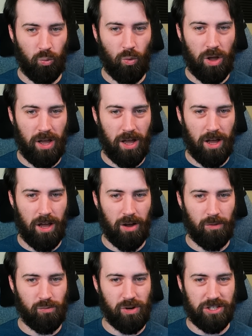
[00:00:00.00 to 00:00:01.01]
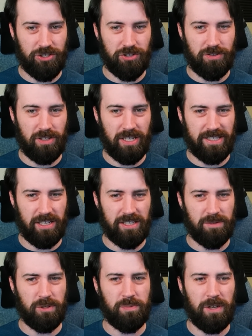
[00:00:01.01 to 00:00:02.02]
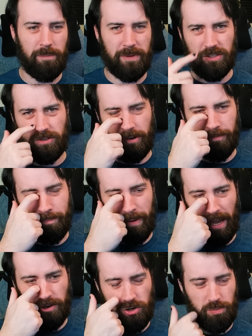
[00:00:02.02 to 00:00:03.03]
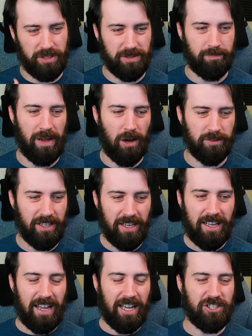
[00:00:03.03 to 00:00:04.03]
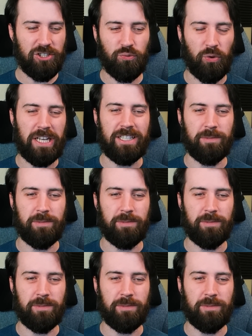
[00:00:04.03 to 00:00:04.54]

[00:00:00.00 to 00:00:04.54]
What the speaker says: which is supposed to be a mixture of badger plus mouse. It just reads